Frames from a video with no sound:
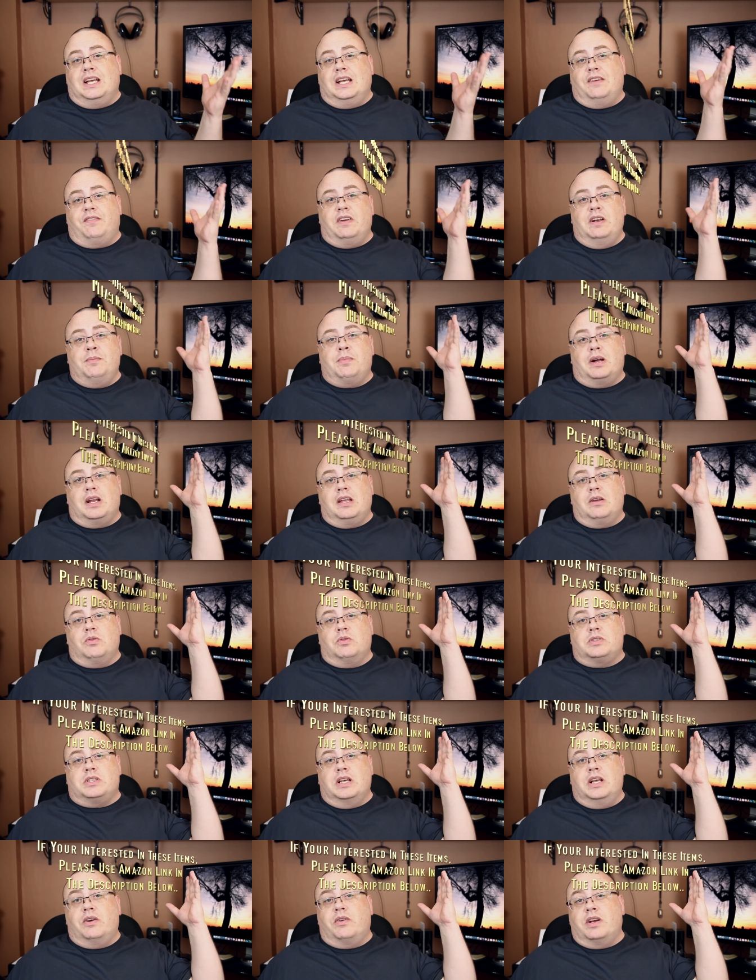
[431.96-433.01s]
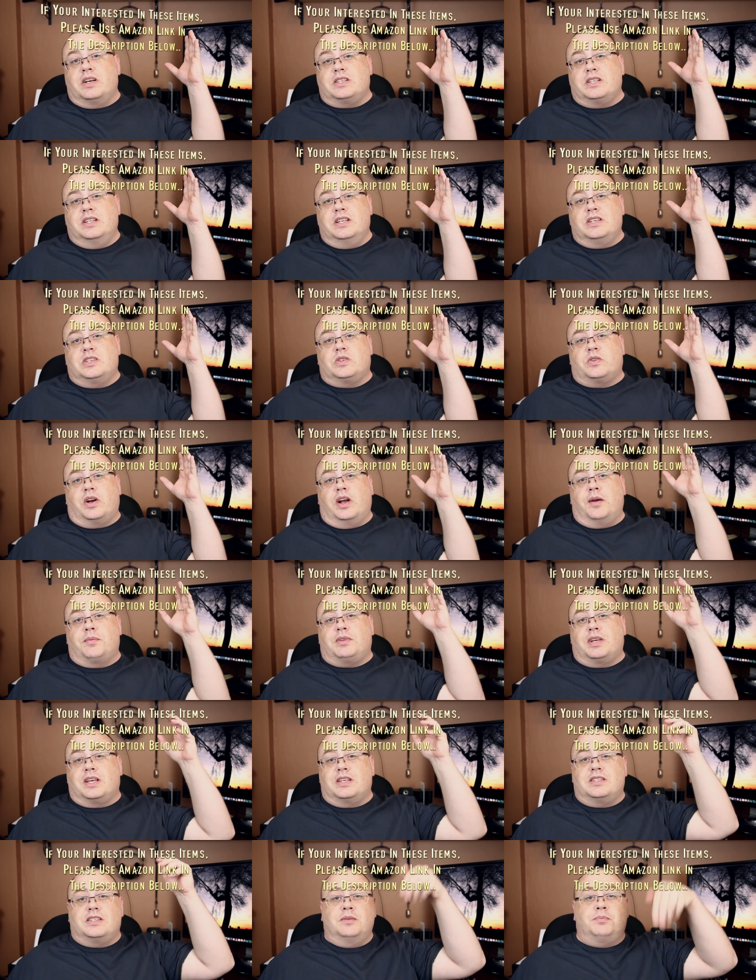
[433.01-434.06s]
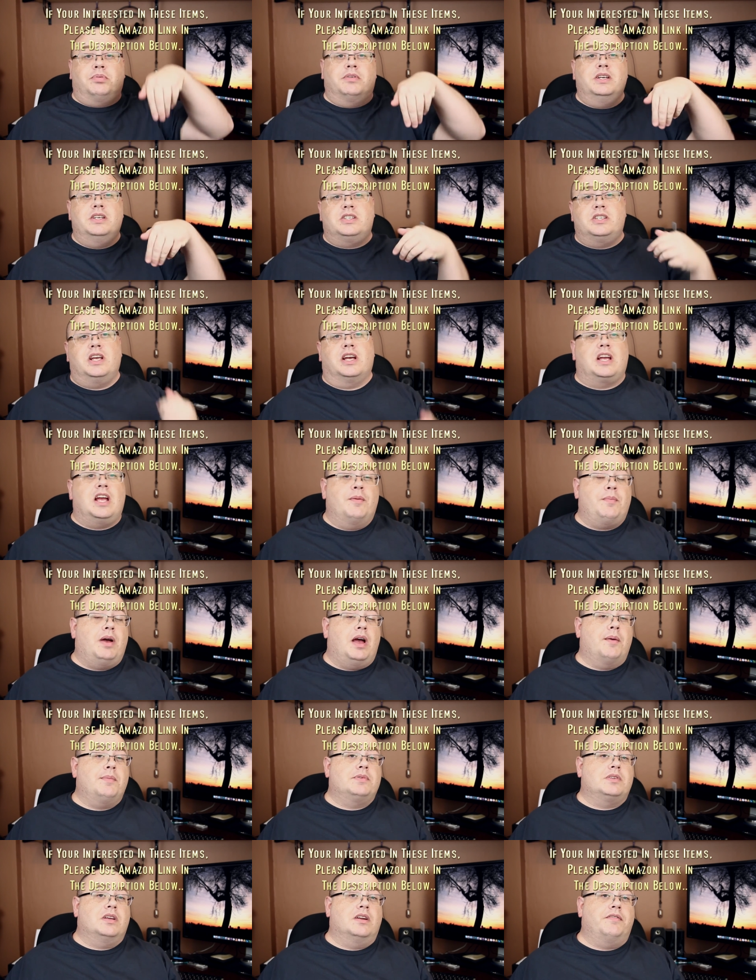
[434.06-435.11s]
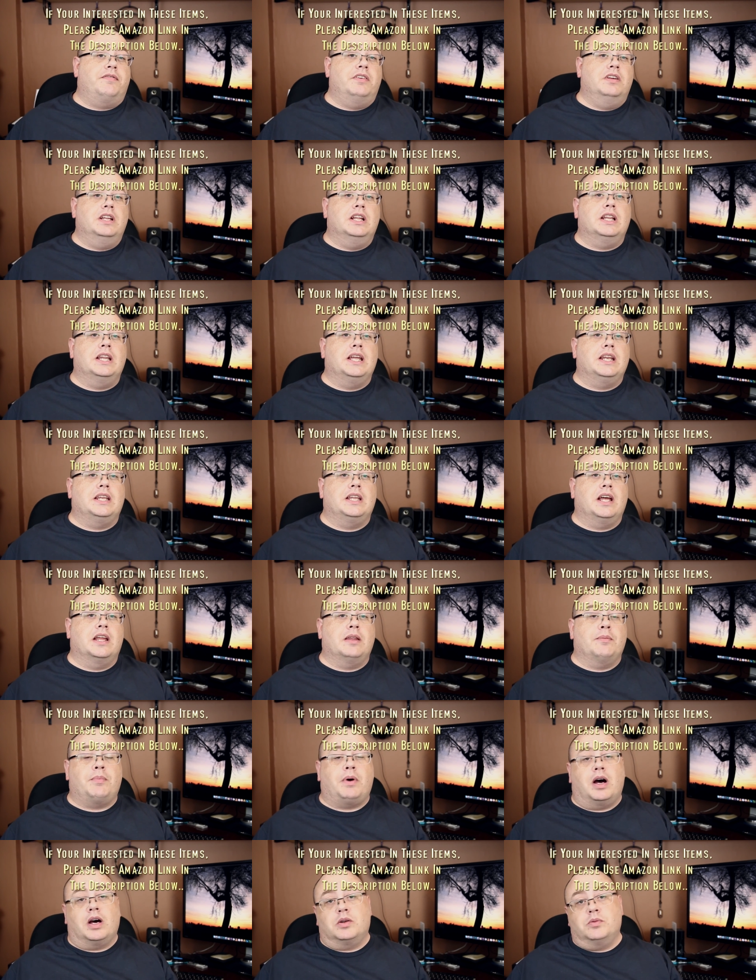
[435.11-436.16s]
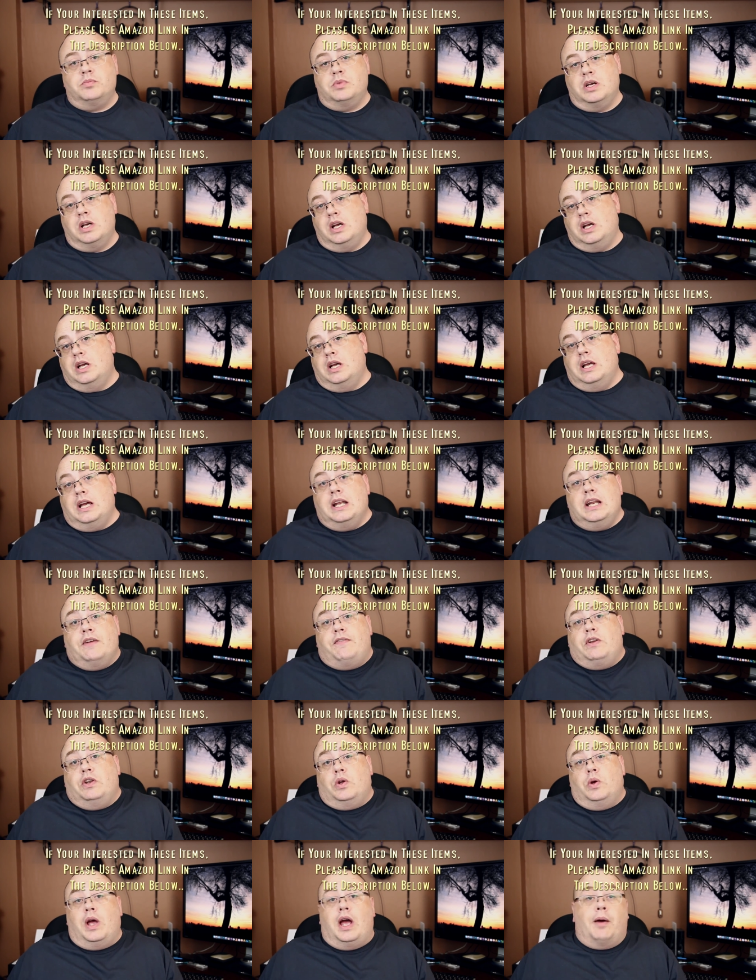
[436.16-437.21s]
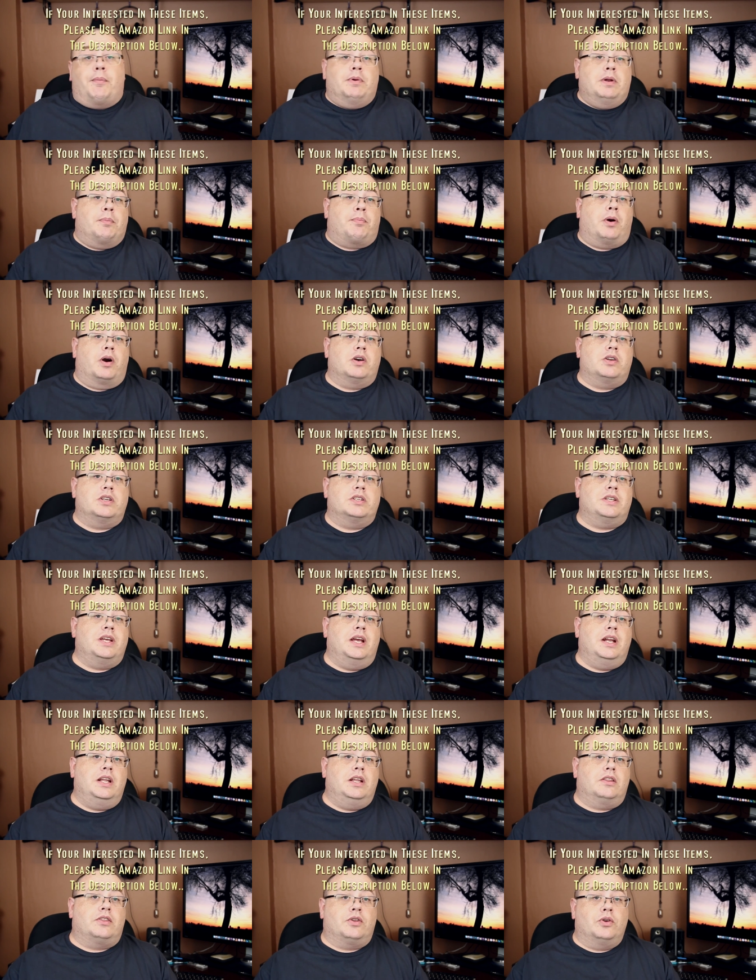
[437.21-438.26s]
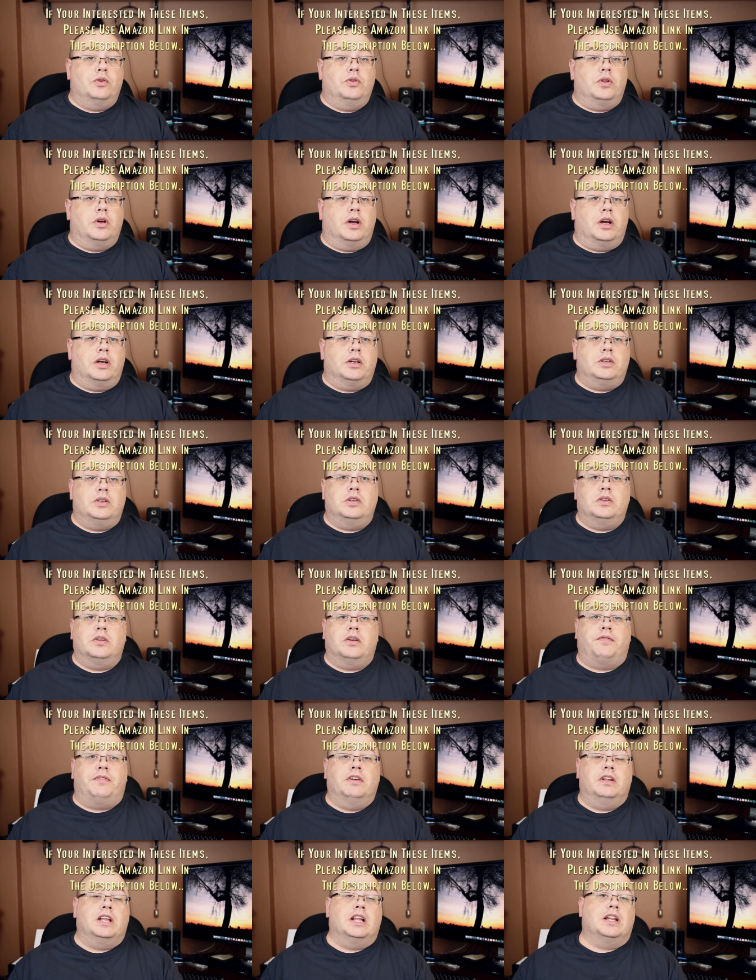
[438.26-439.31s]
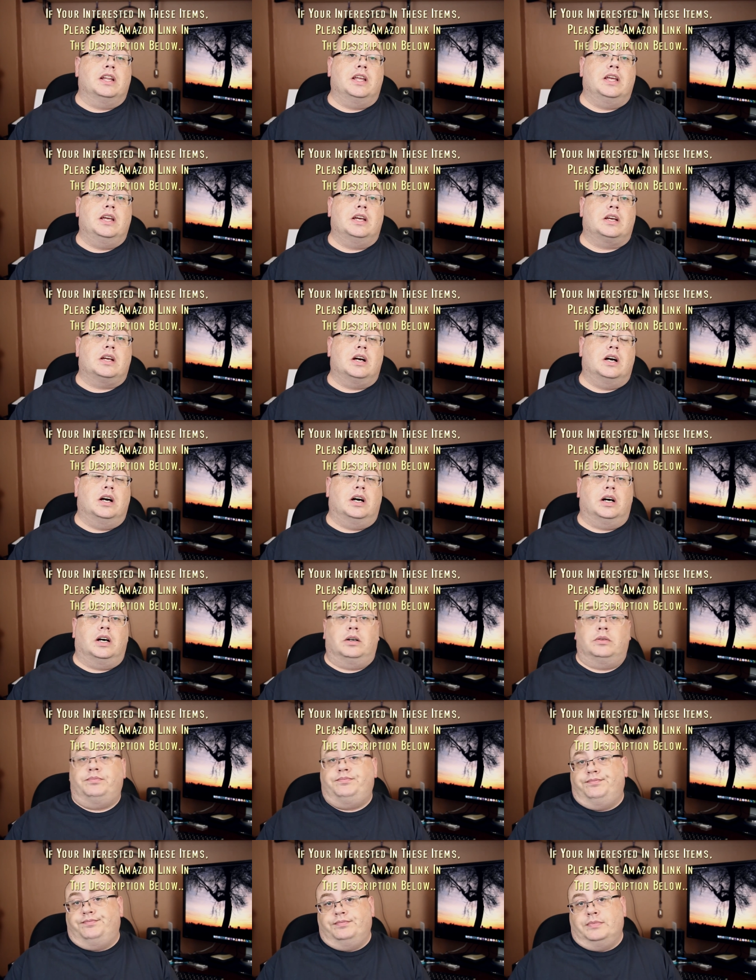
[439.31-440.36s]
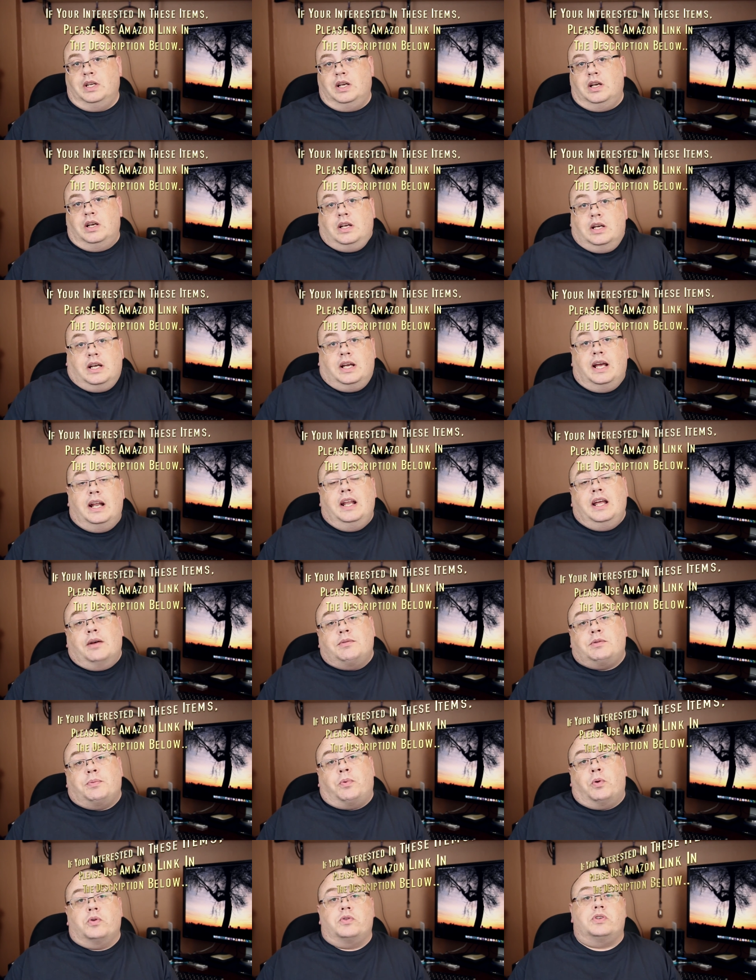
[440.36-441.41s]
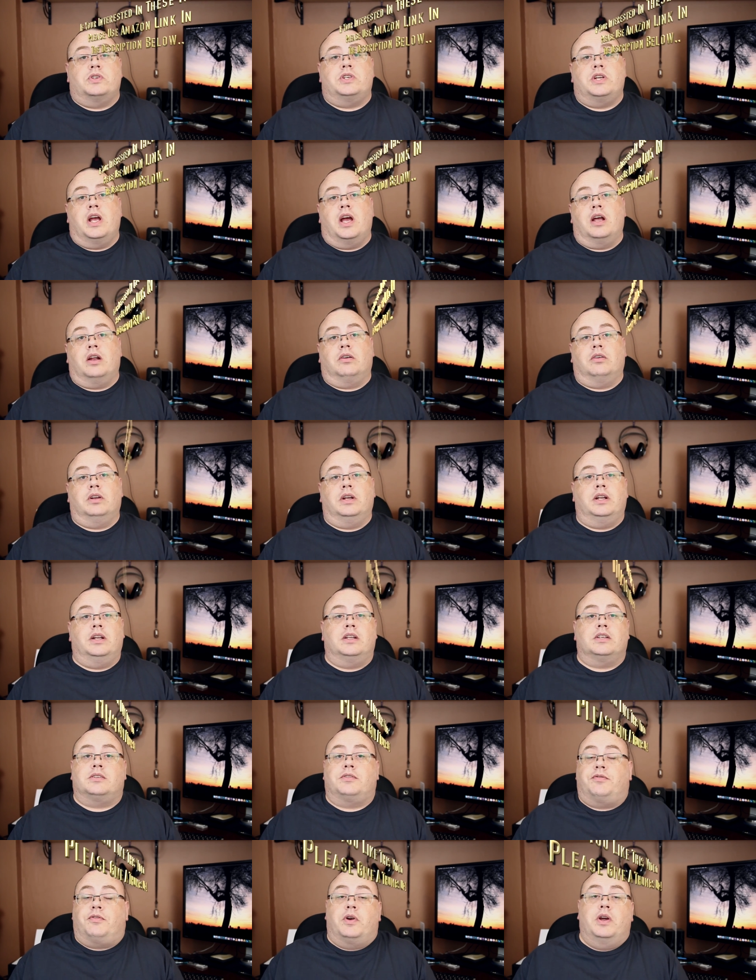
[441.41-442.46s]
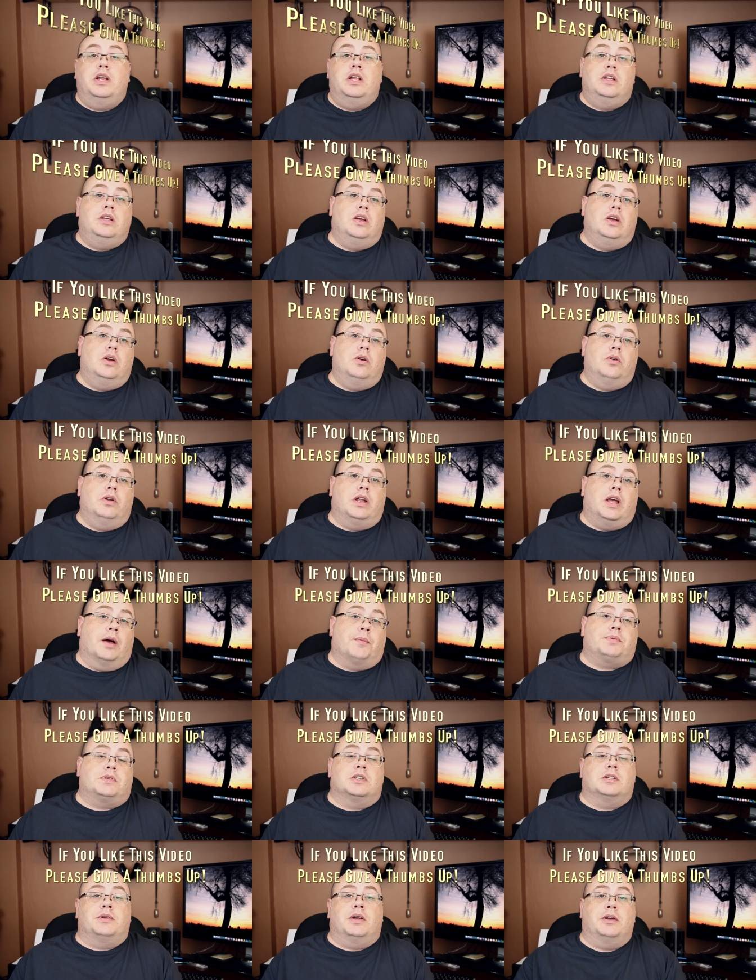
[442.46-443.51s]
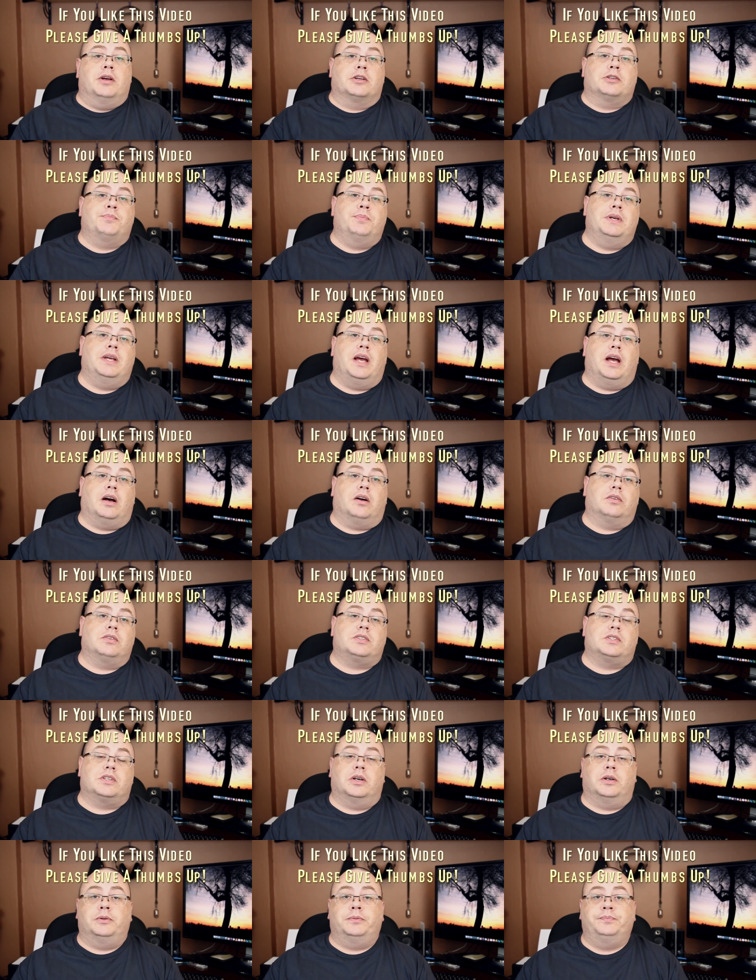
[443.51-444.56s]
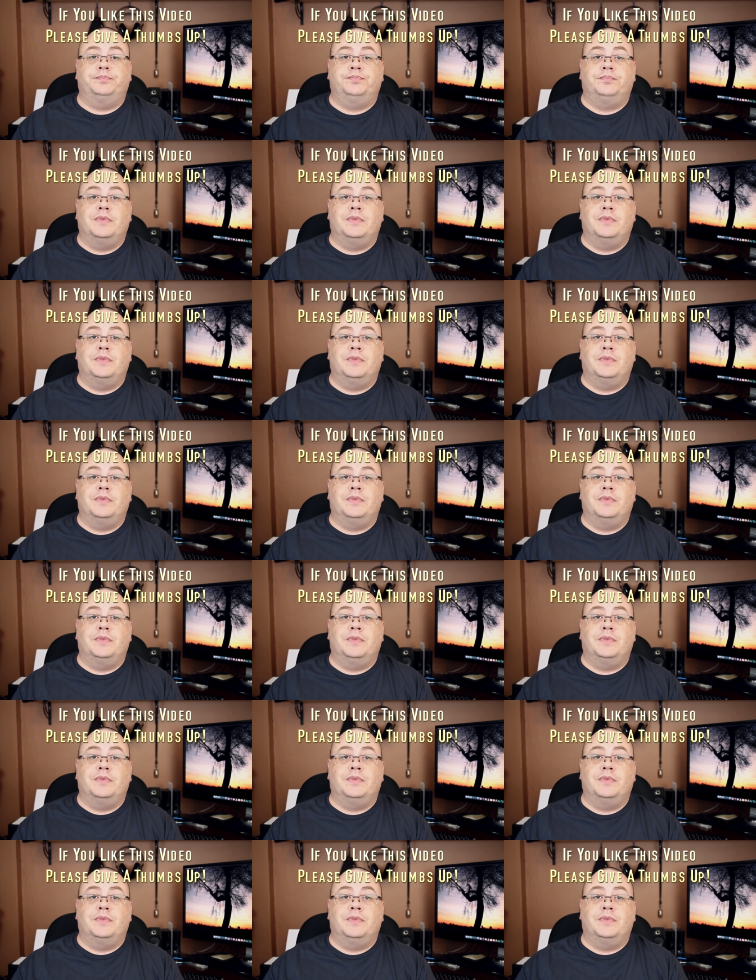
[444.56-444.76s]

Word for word: if anybody was interested in these straps, like I said, please check out my Amazon affiliate link down the bottom. And if you do happen to purchase any through the affiliate link, uh, and it helps support the channel, and it's free to you, and helps helps me out. So